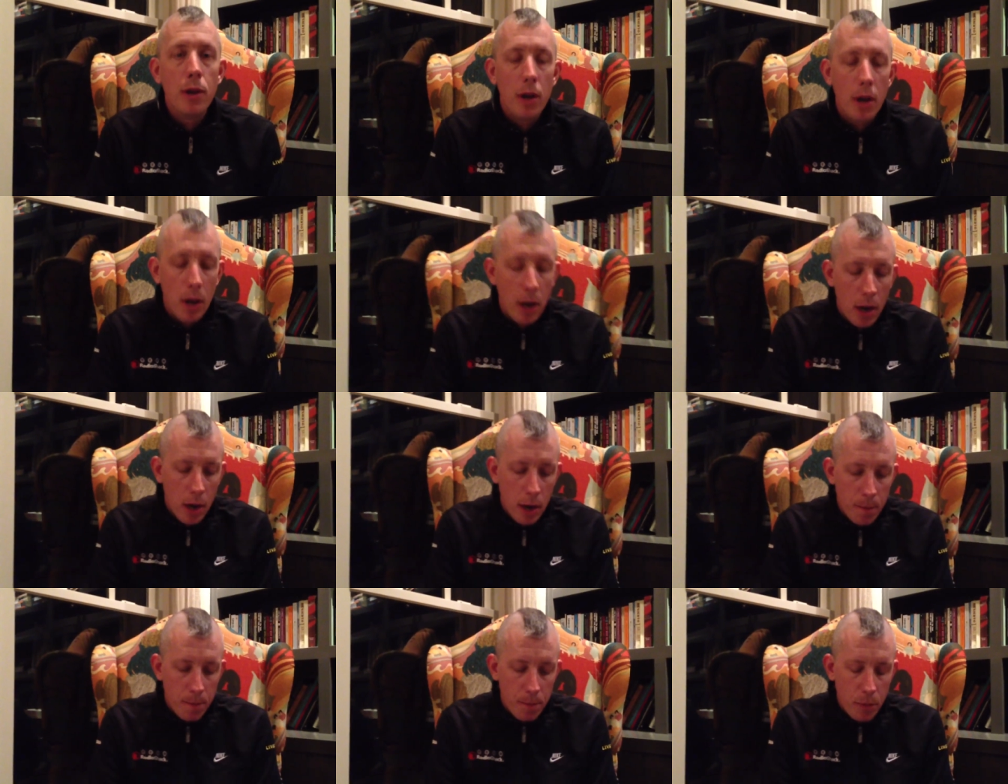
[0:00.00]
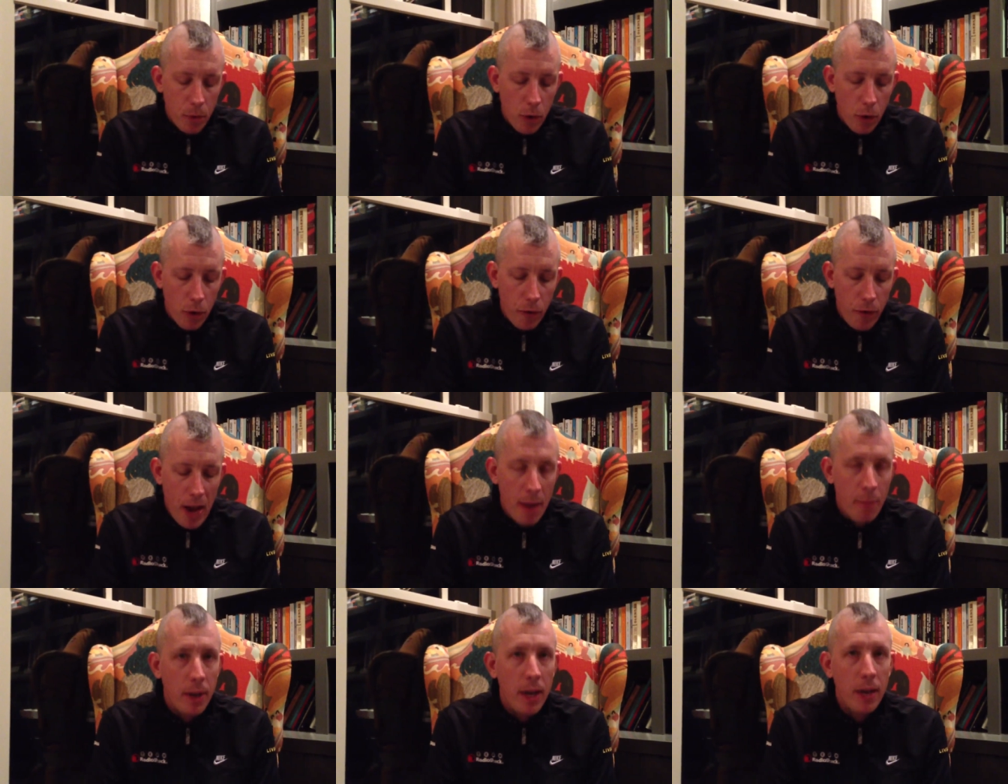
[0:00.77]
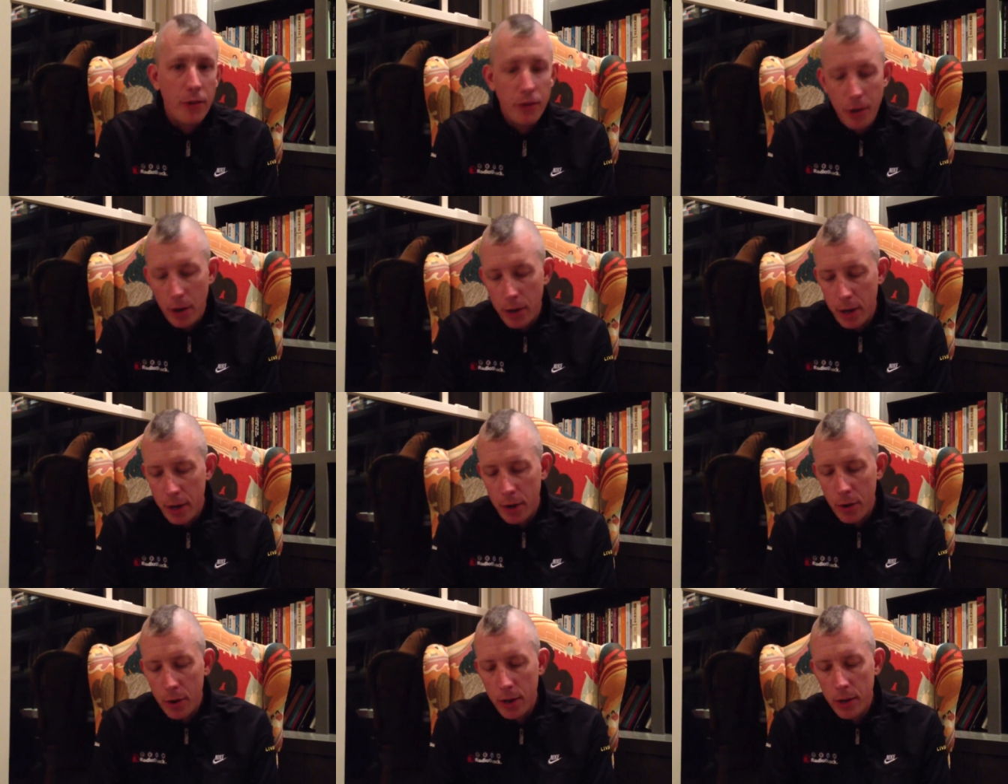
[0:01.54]
Her family has started
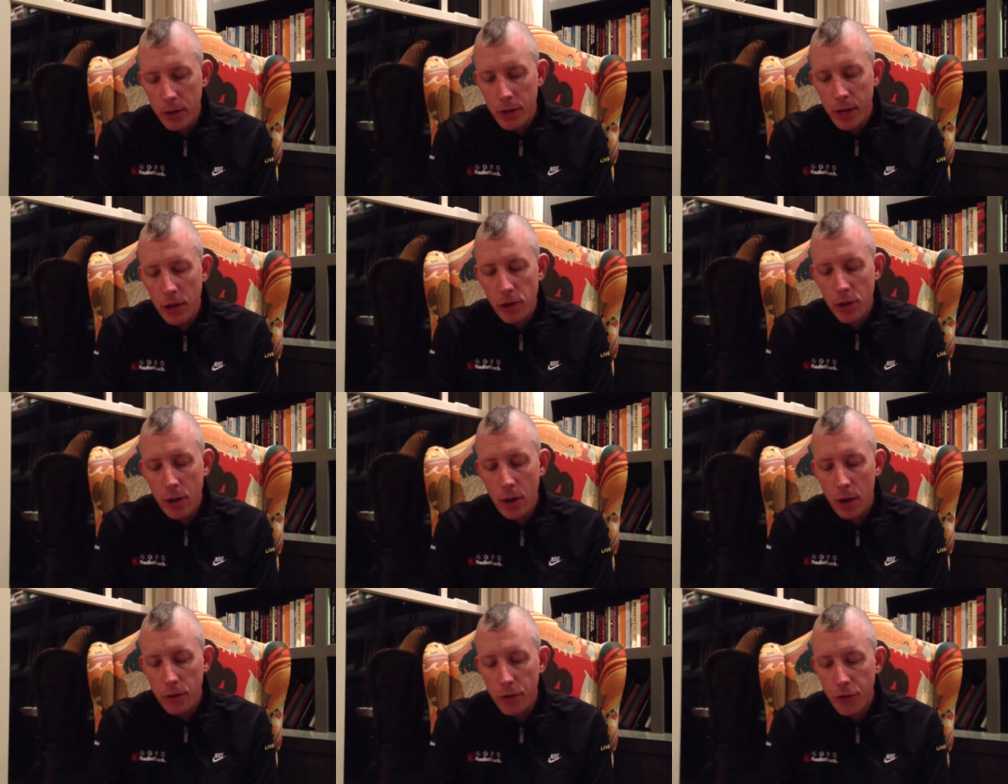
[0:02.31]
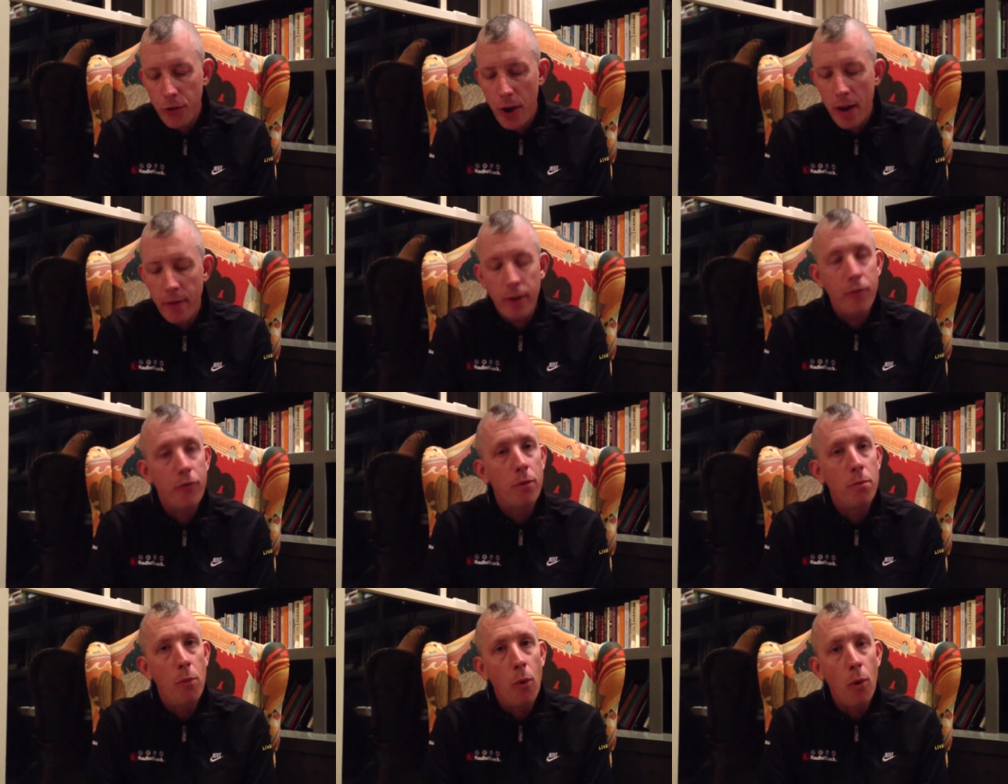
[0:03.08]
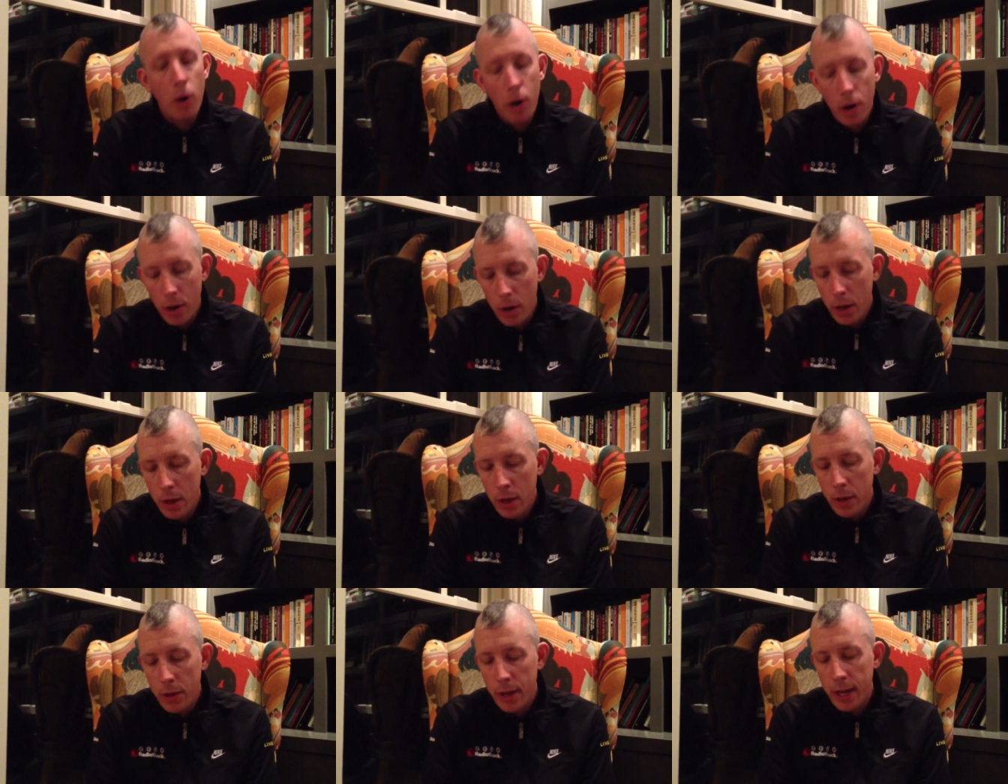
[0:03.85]
an organization called Striving for More
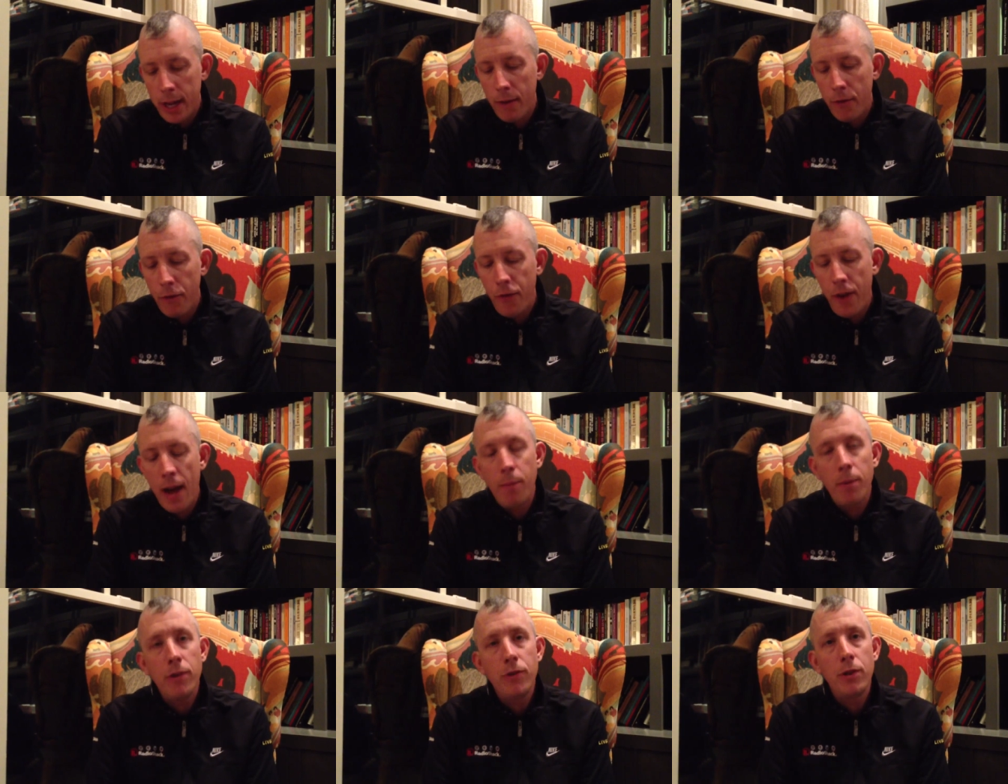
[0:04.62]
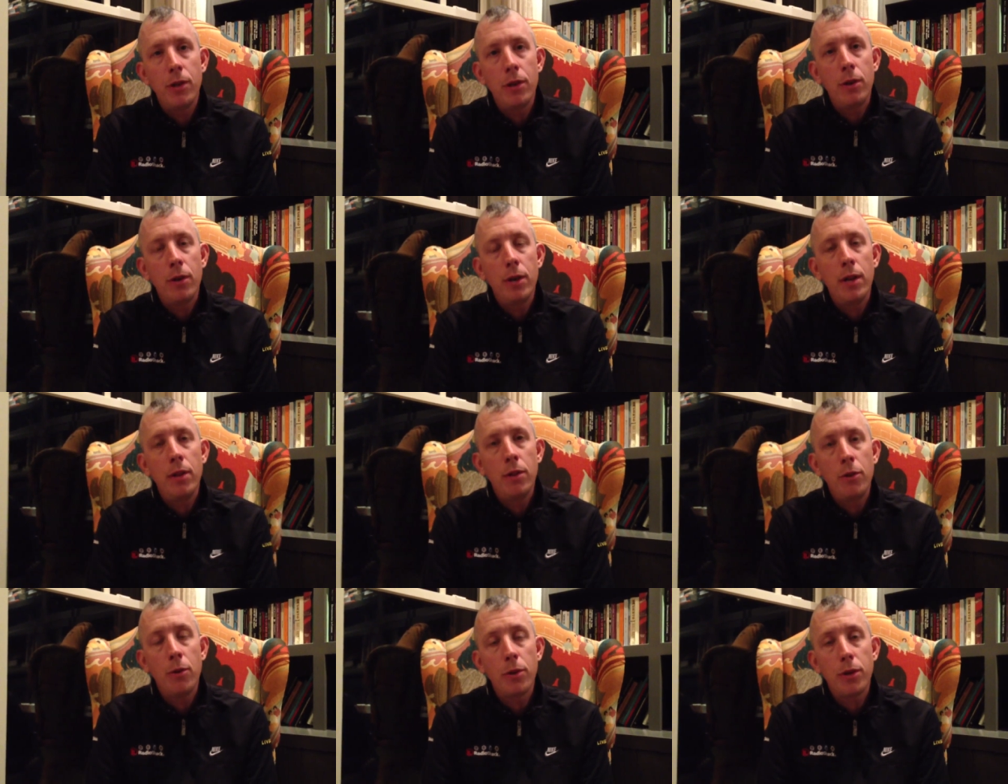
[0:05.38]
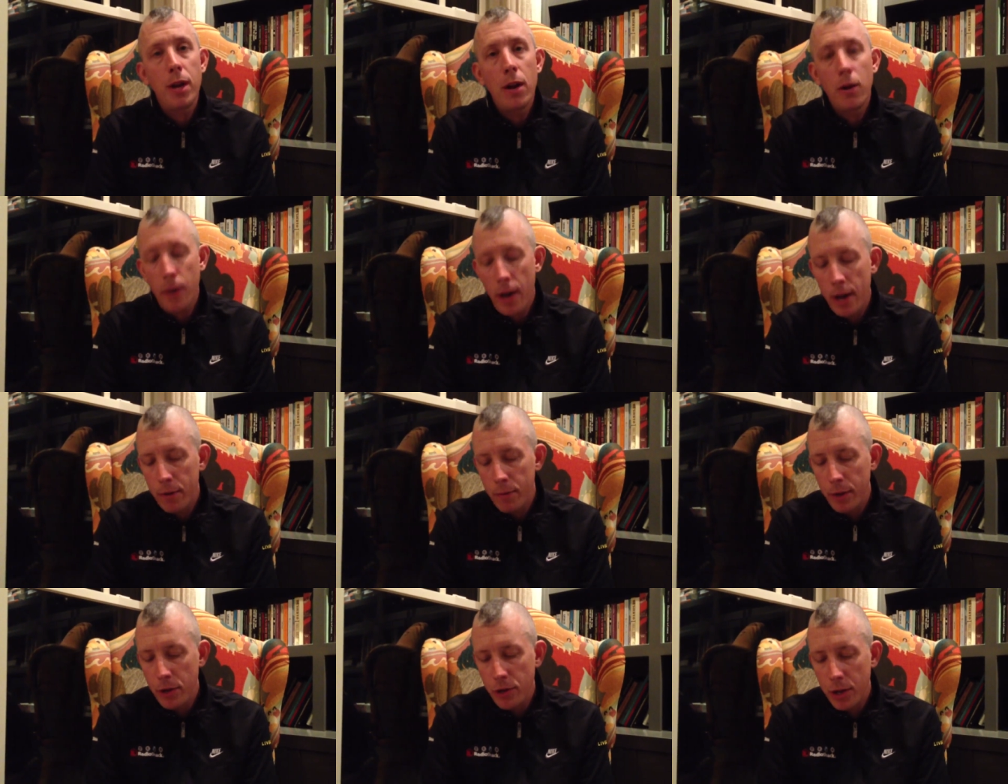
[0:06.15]
that gives families in the North Carolina
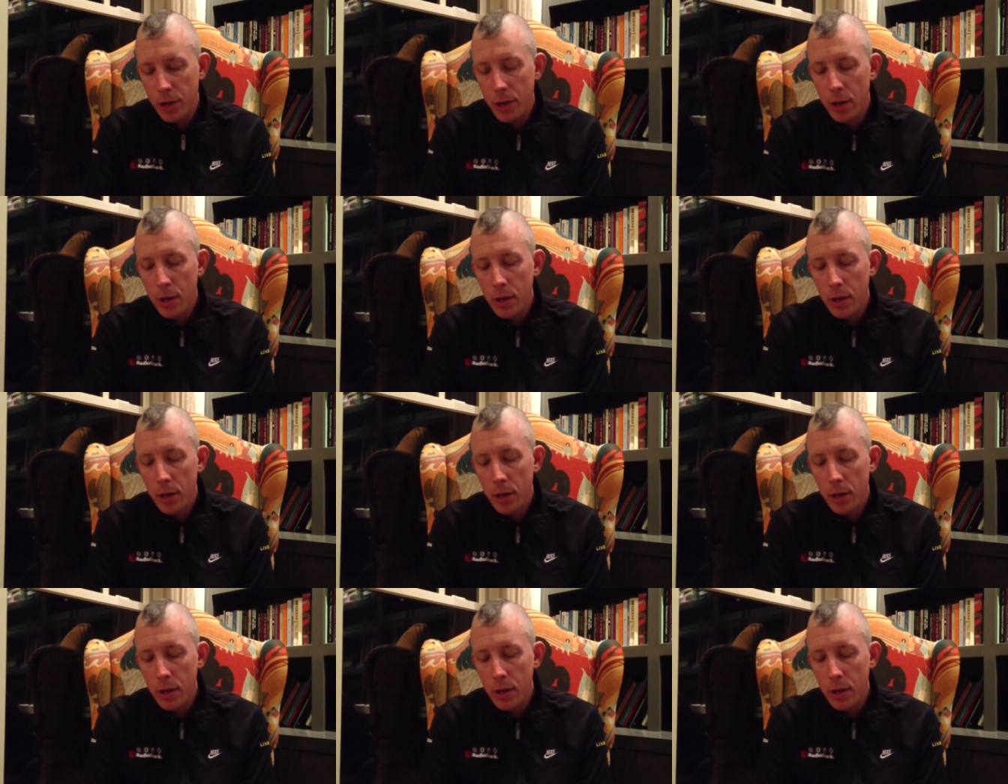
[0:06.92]
region